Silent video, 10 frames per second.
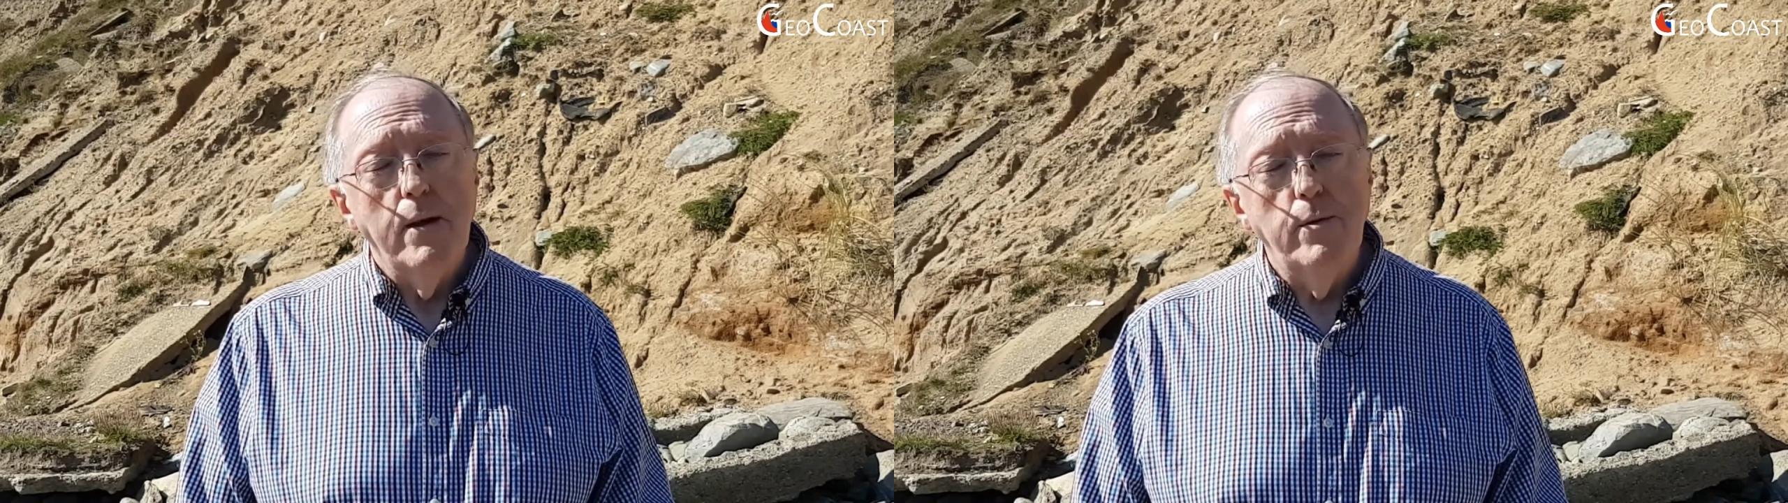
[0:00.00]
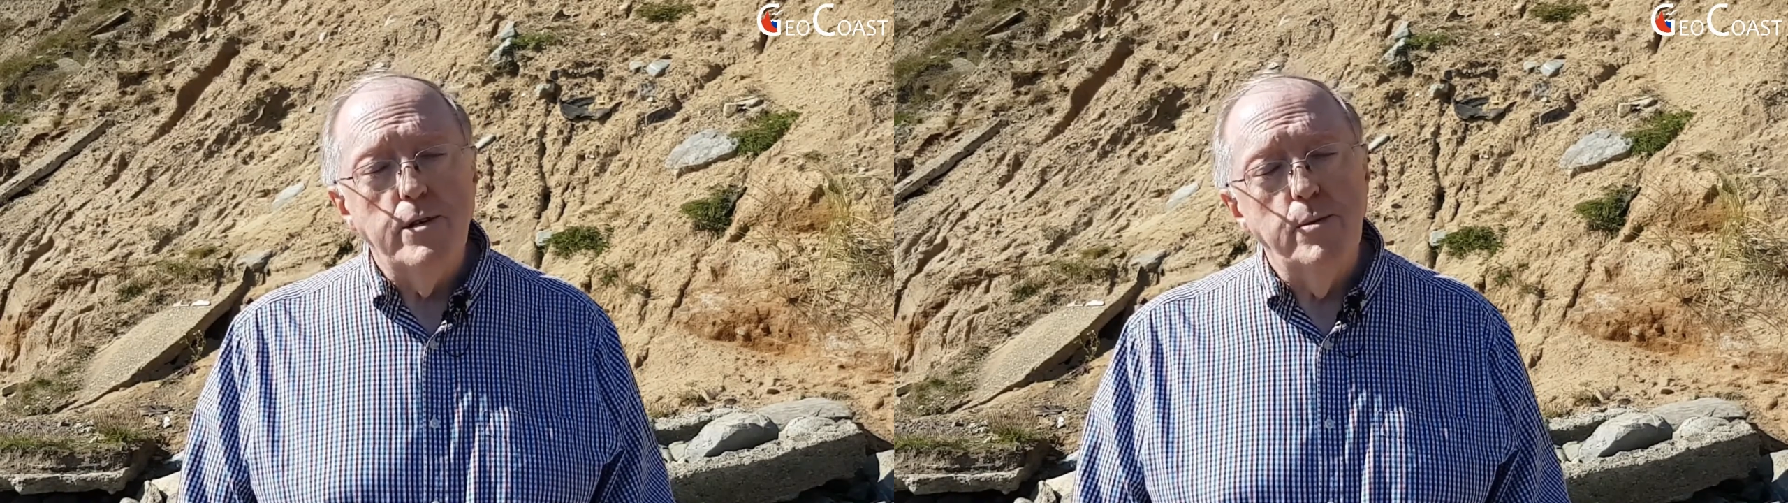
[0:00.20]

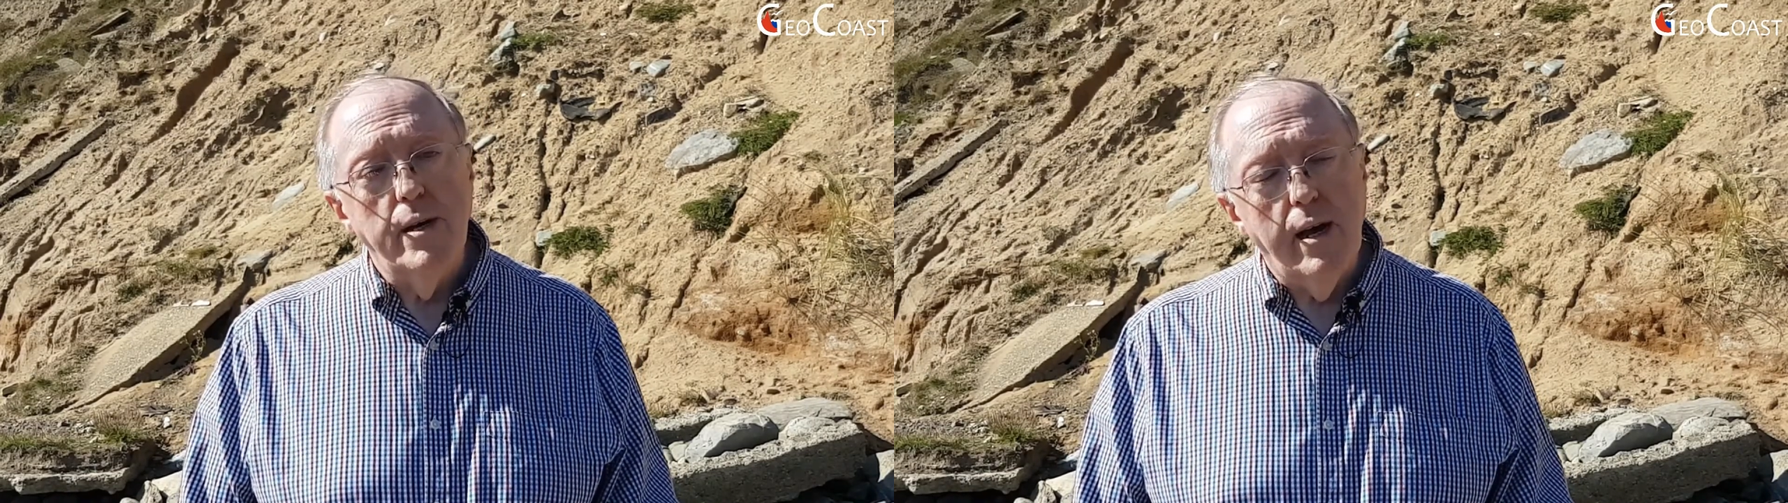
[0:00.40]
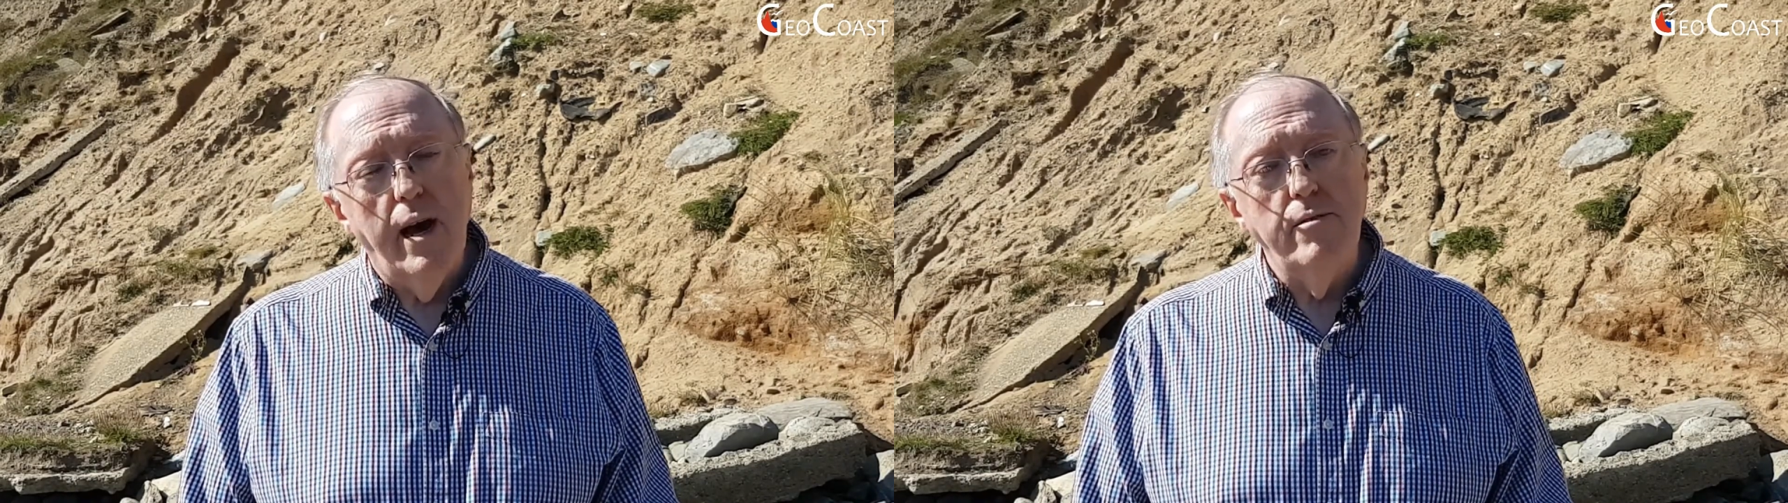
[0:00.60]
which would
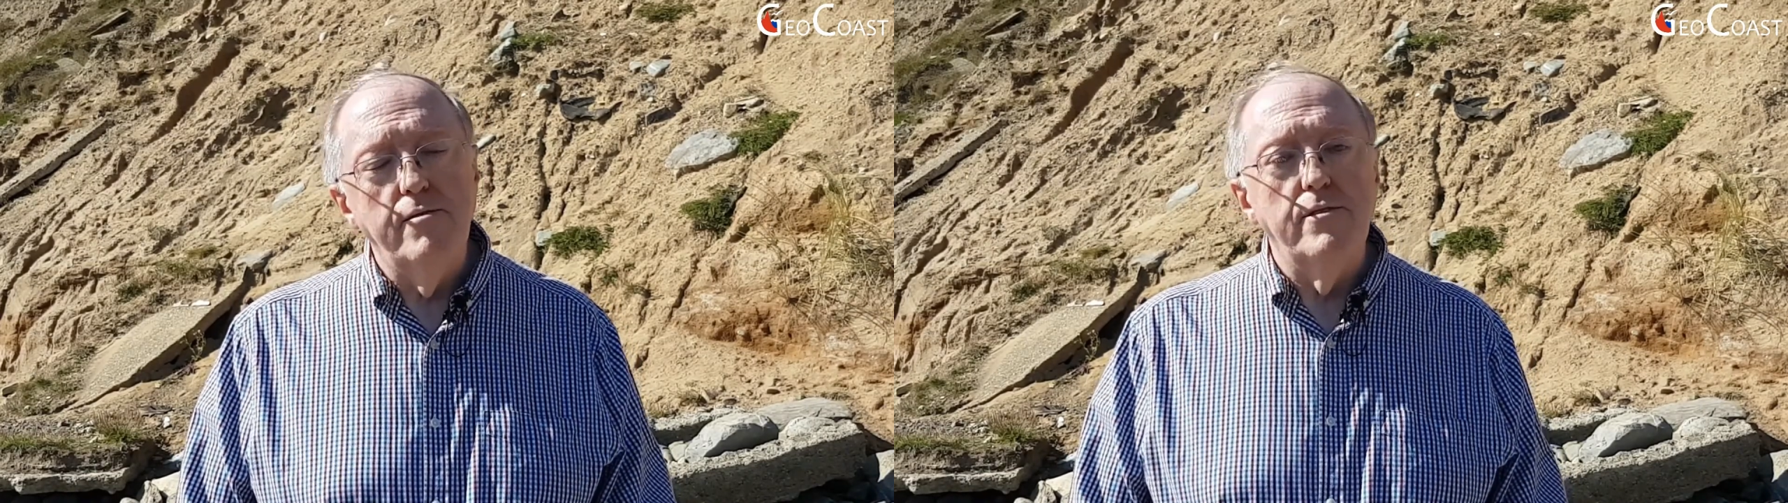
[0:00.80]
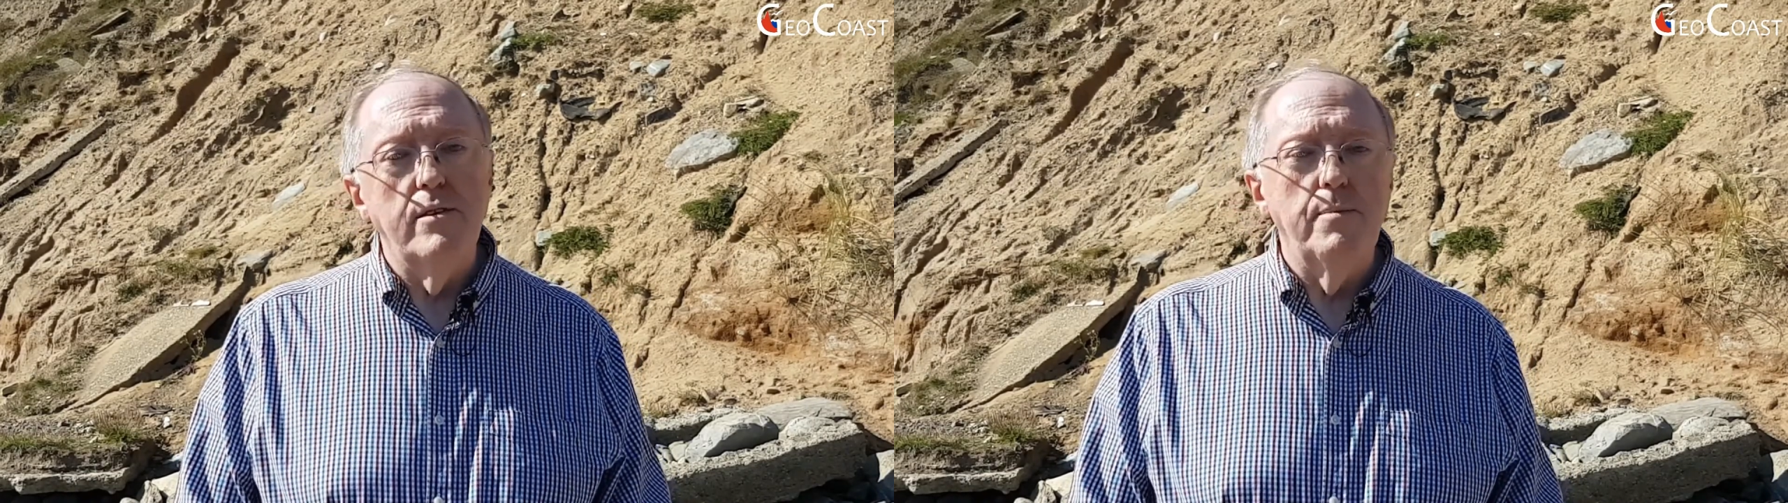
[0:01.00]

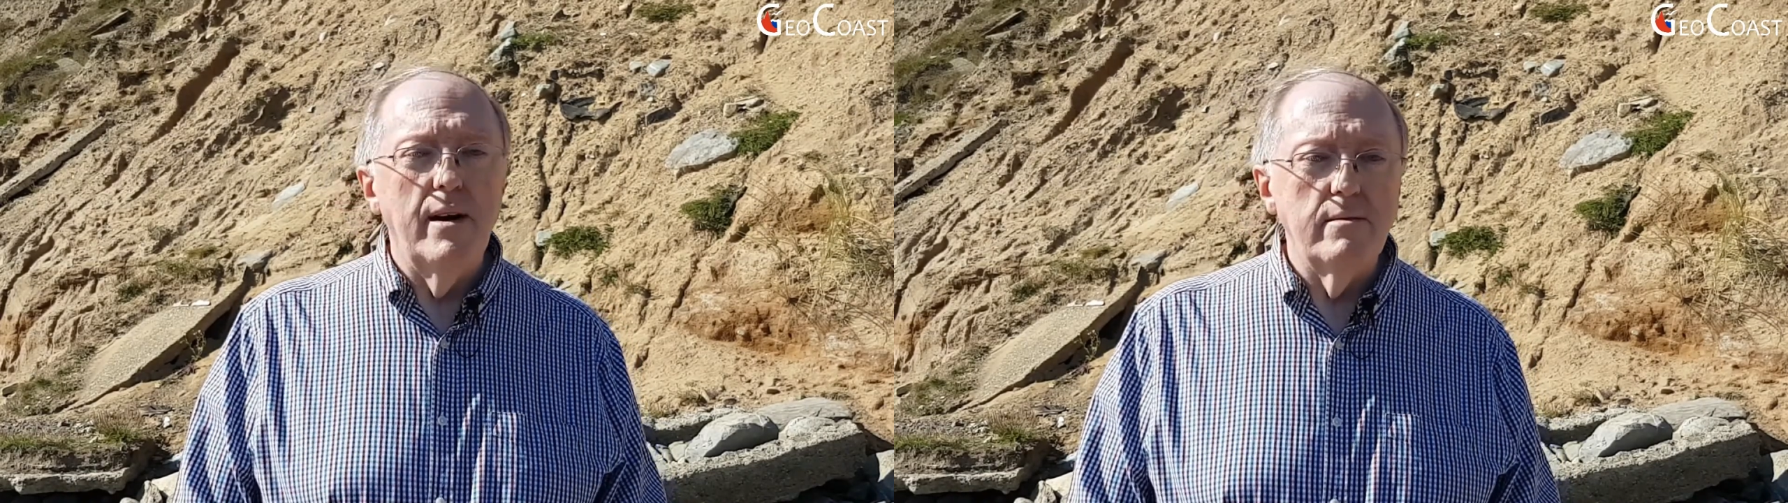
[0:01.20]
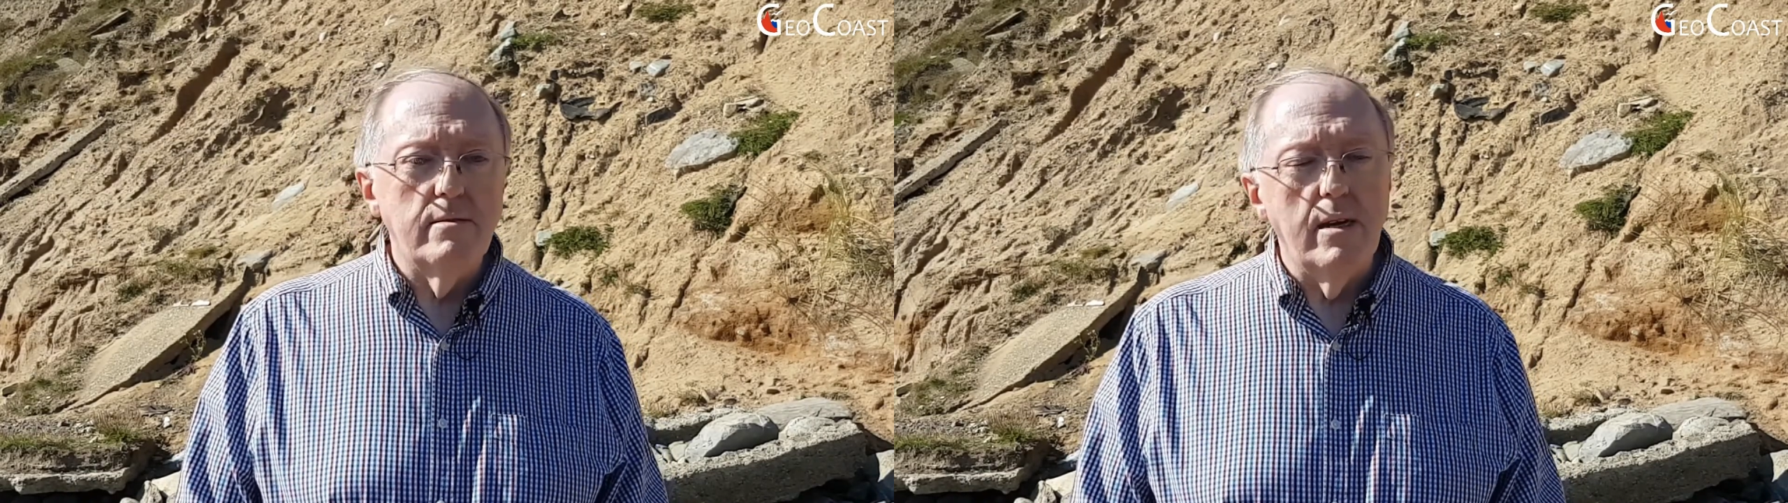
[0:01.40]
account for about